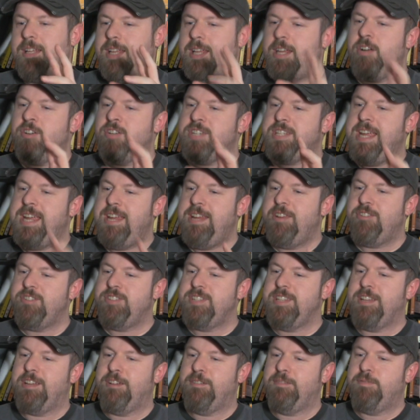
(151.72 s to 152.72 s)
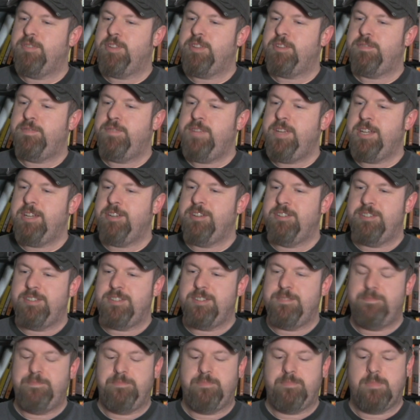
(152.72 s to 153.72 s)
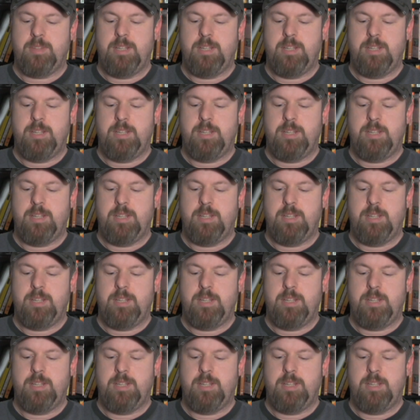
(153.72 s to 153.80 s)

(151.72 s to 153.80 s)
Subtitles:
entertain yourself with your fingers.